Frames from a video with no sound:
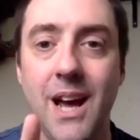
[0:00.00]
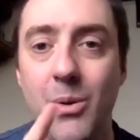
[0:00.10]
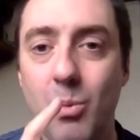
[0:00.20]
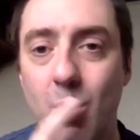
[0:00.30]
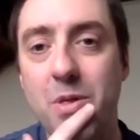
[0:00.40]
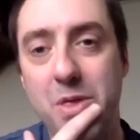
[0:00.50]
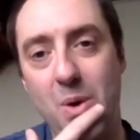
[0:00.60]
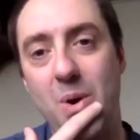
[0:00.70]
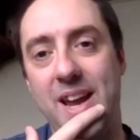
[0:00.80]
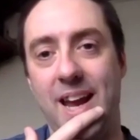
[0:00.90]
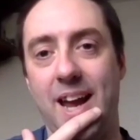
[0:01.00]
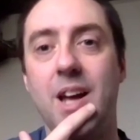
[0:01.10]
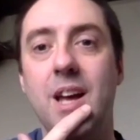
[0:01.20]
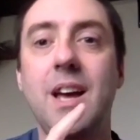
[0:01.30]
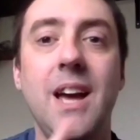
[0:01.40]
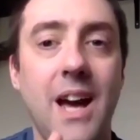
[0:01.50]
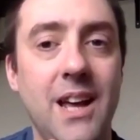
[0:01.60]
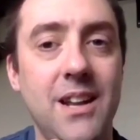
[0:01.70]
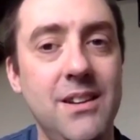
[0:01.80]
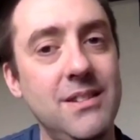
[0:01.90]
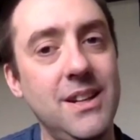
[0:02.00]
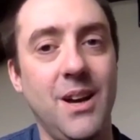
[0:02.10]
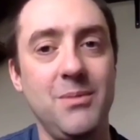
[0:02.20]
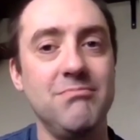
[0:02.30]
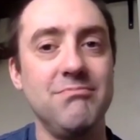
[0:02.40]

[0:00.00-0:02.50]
Now, one thought here, and